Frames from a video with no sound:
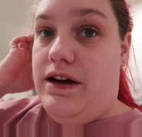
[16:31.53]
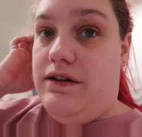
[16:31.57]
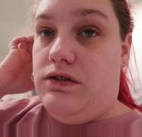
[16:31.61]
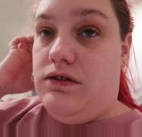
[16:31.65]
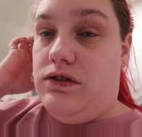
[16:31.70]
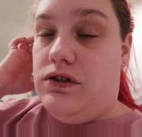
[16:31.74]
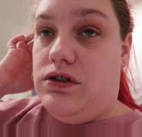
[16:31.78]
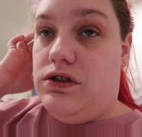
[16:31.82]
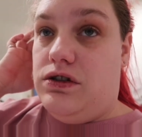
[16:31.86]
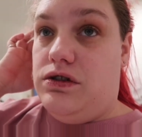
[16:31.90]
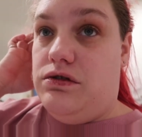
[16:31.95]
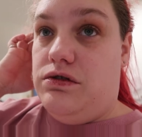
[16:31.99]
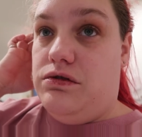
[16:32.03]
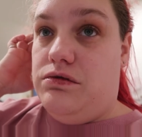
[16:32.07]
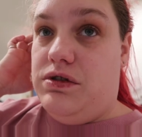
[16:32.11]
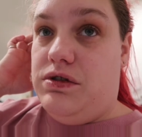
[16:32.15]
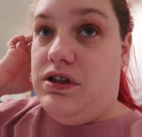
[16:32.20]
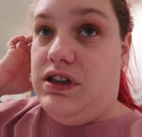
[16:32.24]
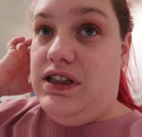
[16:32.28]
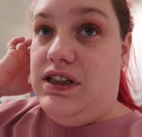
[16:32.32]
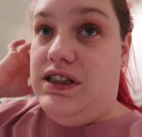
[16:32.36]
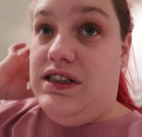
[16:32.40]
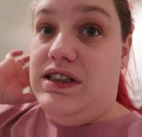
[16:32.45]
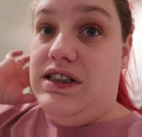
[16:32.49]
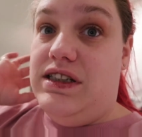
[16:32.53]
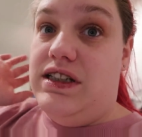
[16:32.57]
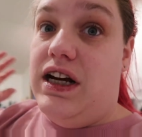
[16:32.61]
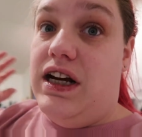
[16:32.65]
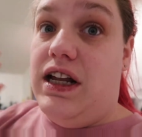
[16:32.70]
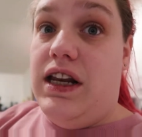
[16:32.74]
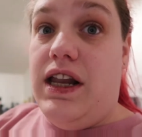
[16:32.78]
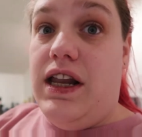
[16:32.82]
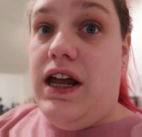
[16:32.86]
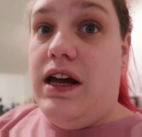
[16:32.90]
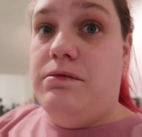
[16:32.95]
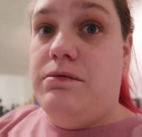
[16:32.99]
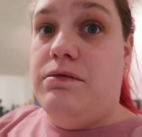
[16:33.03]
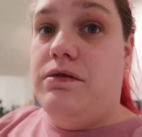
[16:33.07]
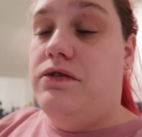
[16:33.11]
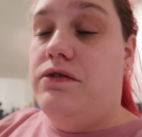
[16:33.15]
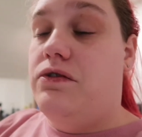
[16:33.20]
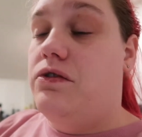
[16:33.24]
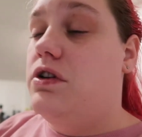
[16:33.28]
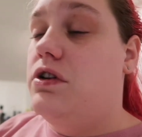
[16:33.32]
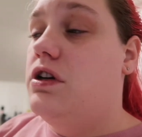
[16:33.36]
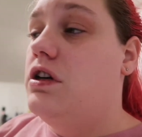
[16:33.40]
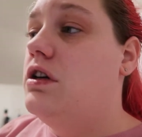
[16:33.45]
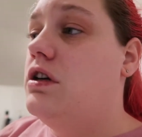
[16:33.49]
ever really done that
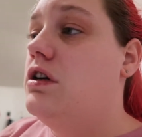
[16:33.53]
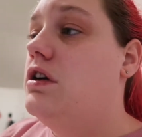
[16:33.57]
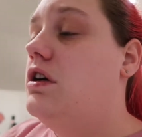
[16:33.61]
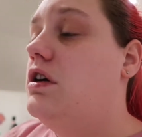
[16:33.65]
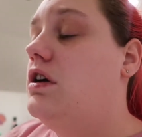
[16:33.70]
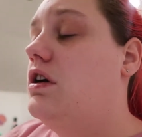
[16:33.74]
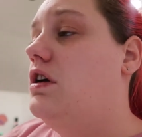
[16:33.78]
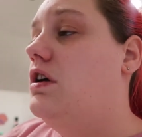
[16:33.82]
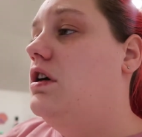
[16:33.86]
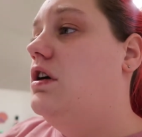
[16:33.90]
before.